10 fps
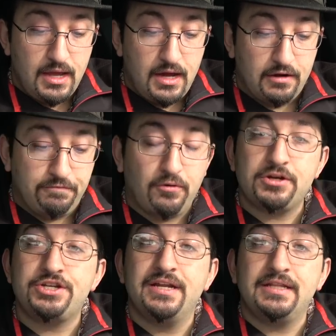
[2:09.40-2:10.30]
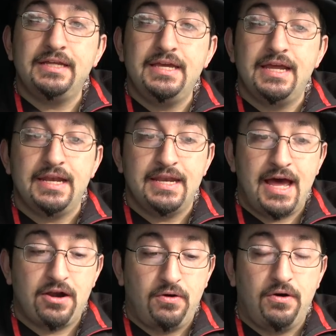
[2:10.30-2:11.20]
Unfortunately,
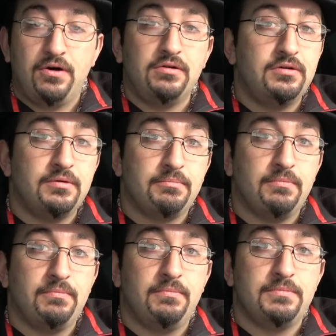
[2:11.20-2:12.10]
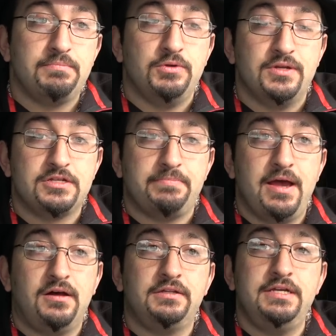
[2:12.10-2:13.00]
not all
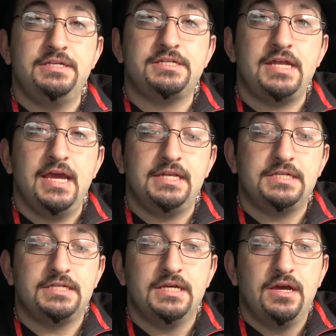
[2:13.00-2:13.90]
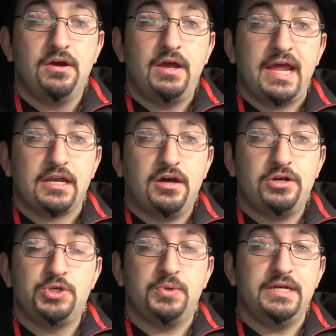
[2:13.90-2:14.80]
municipalities, states, and
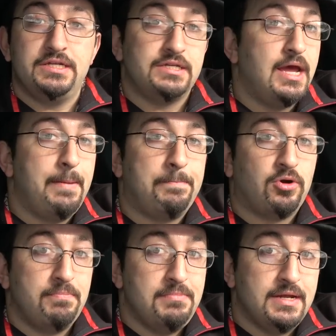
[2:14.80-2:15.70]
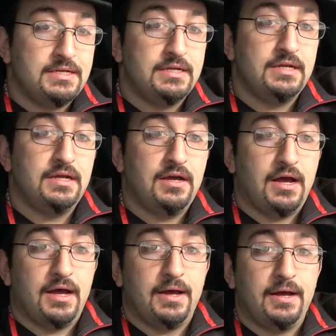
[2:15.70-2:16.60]
countries permit
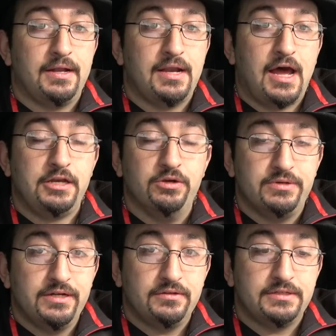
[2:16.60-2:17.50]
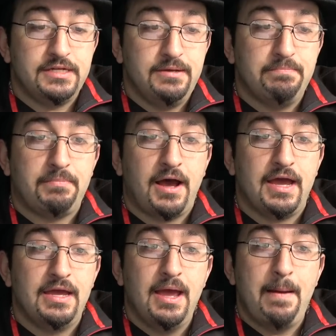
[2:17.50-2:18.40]
uh, a non-utility
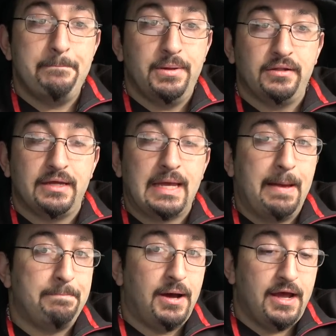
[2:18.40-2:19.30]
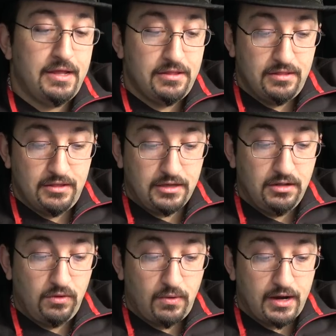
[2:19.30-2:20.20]
by billing by the
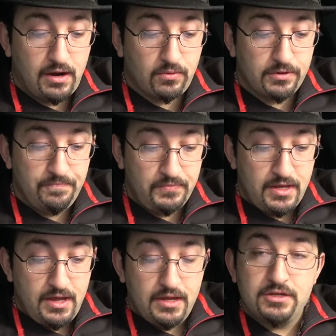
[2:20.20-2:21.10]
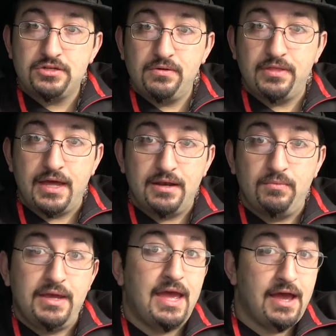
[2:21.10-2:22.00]
kilowatt hour. So then
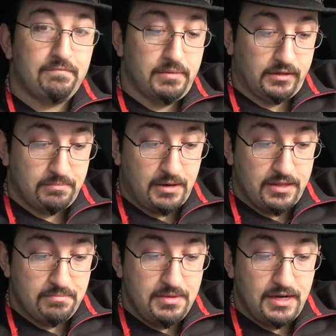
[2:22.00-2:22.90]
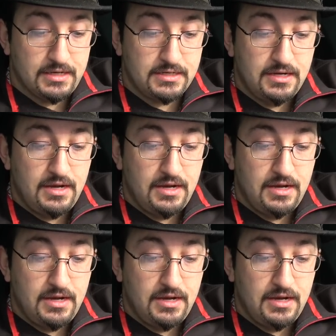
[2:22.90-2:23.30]
we have billing by the minute.